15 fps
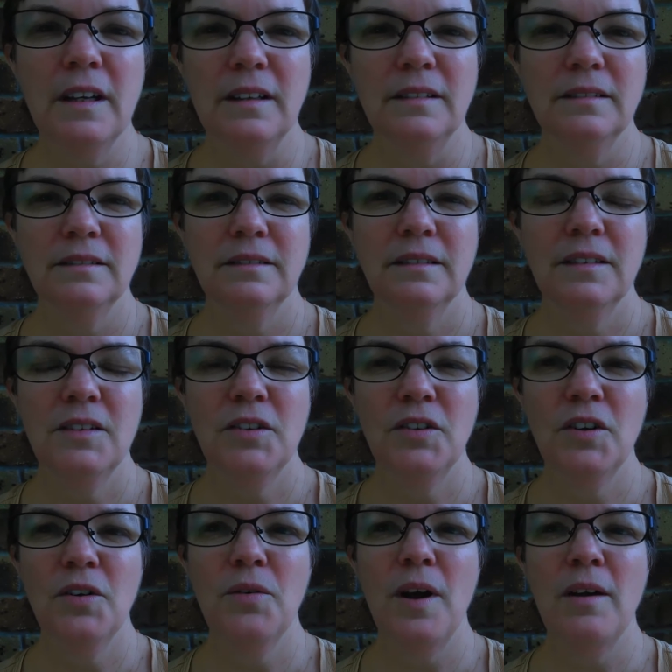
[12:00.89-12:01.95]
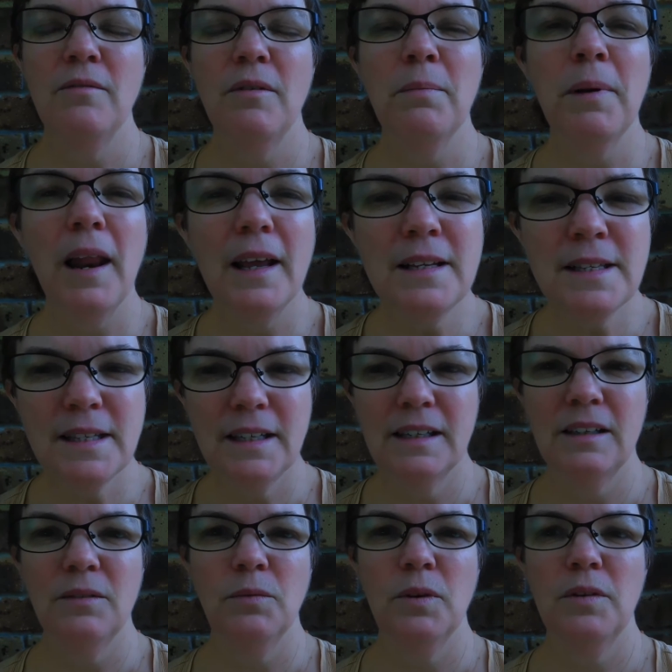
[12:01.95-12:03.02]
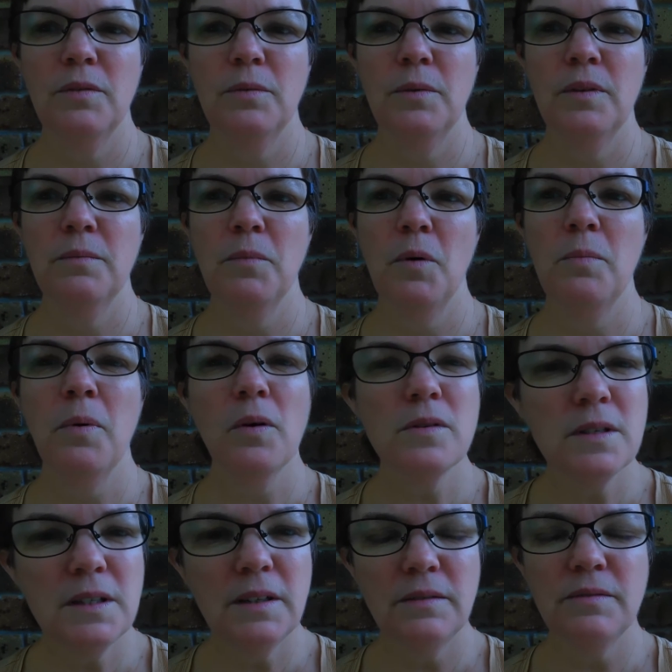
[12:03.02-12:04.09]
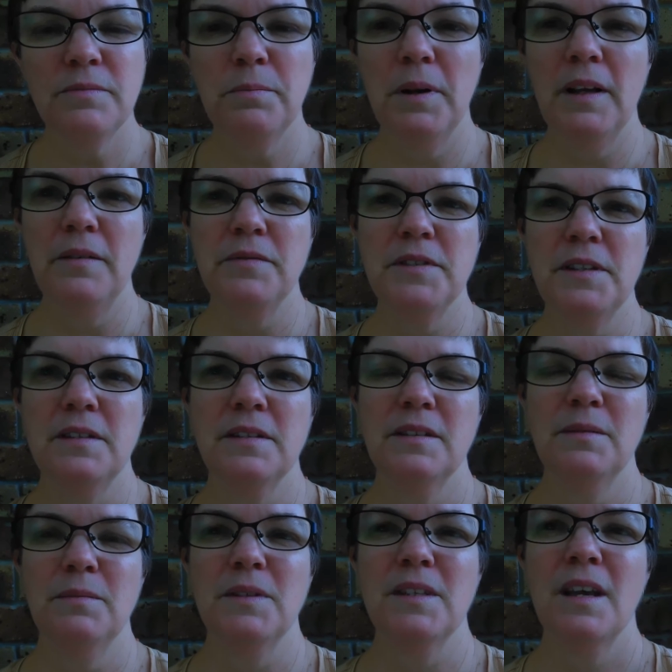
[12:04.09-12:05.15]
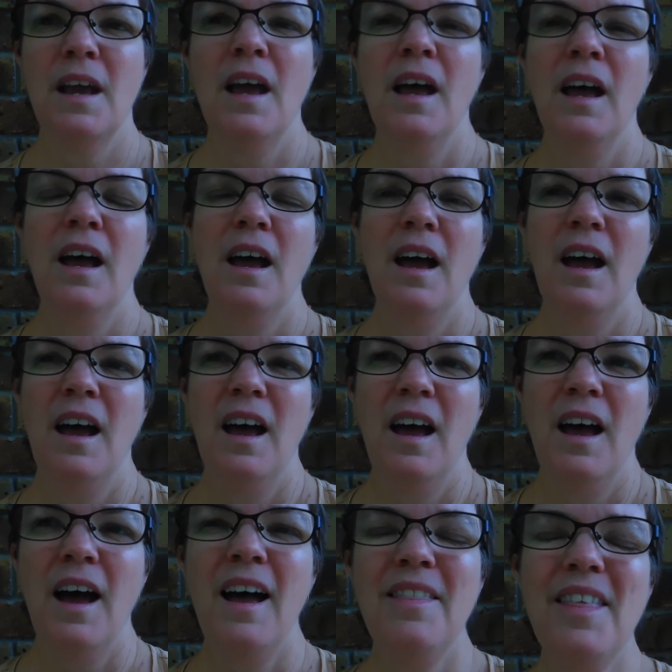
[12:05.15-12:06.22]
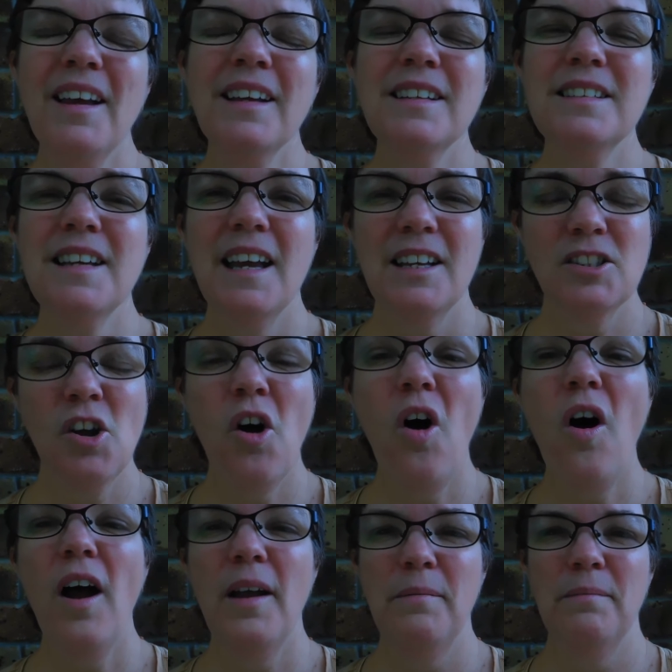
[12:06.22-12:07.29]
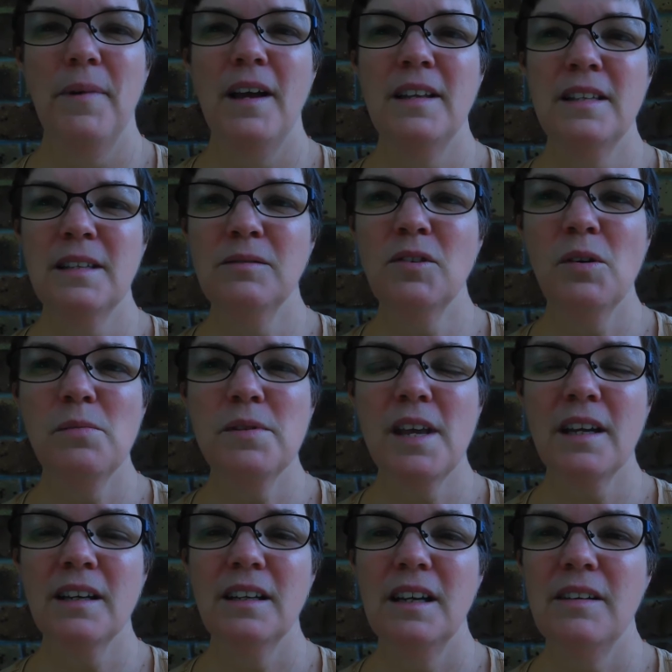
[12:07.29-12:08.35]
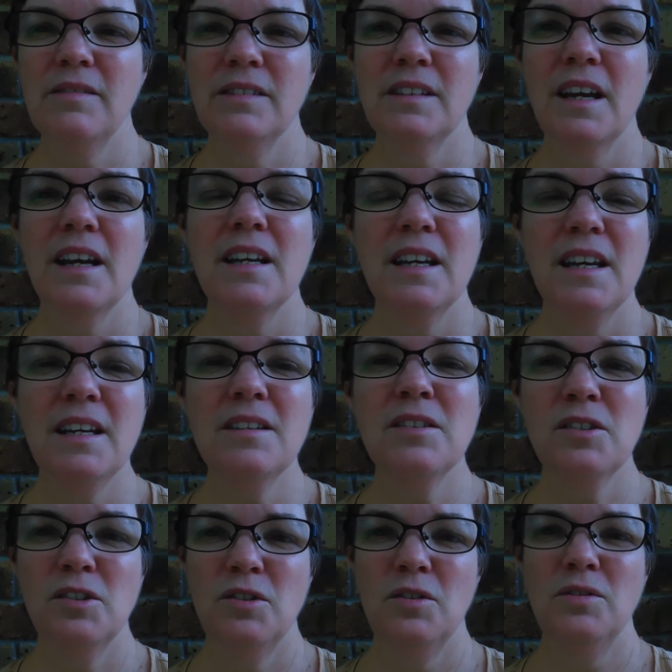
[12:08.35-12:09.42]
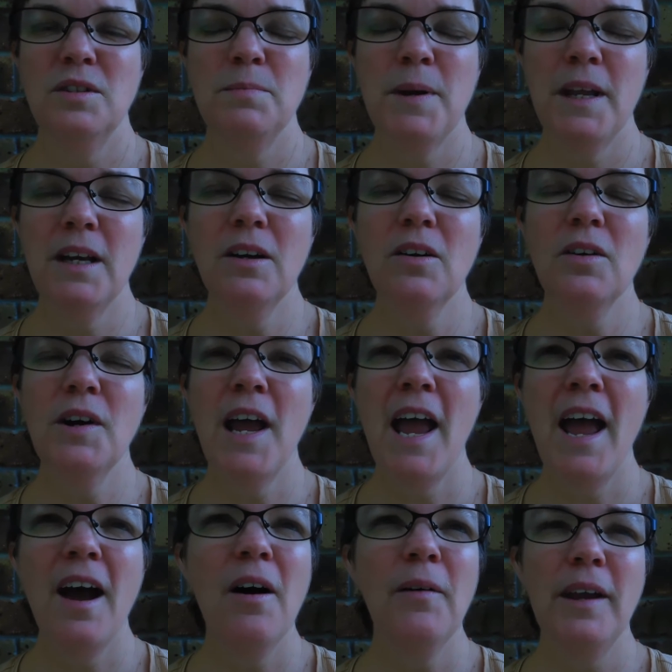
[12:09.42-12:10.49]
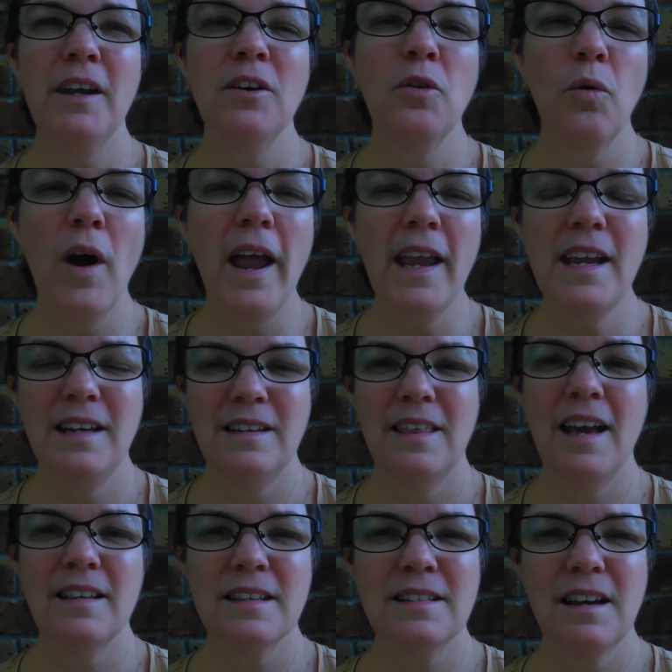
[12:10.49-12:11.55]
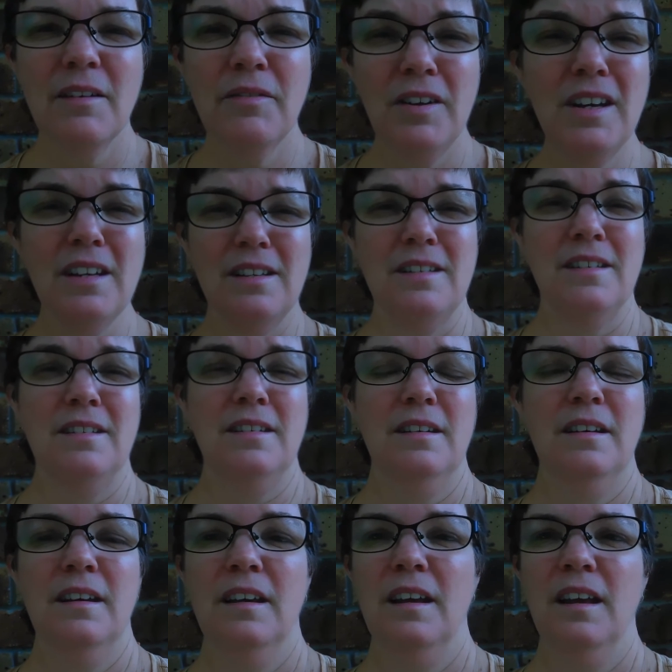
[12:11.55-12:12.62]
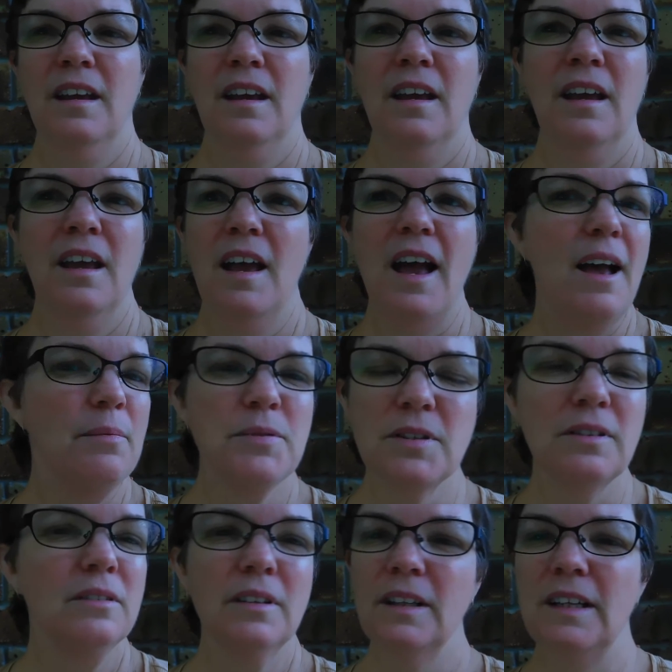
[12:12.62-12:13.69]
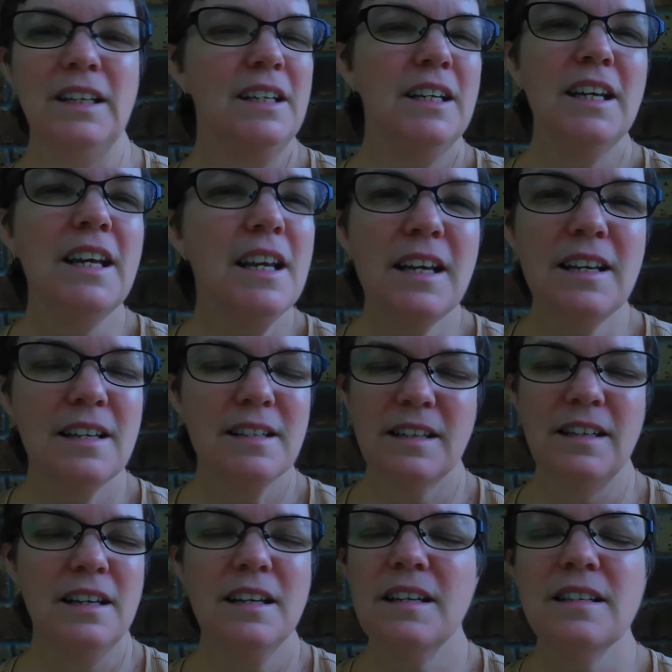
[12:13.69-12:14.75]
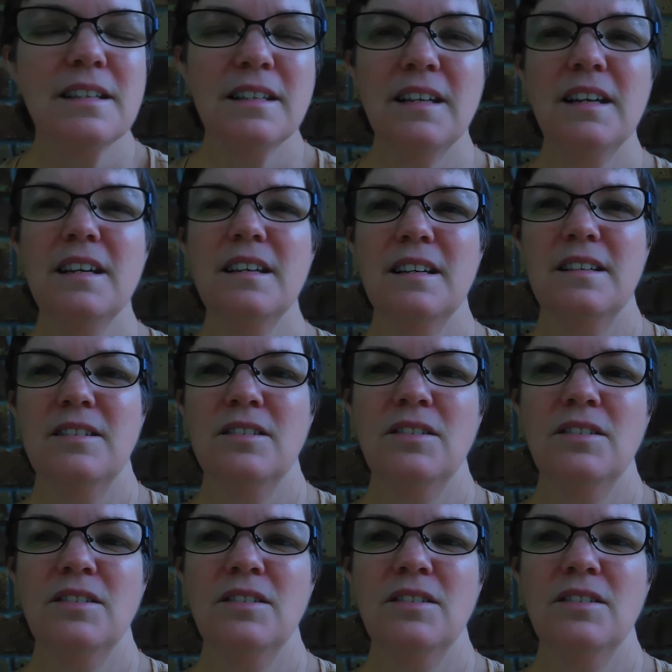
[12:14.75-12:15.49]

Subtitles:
it, and replacing it with more positive belief systems. And that can take time, and sometimes that can even take years to do, depending on how ingrained that stuff is. Absolutely years and years and years,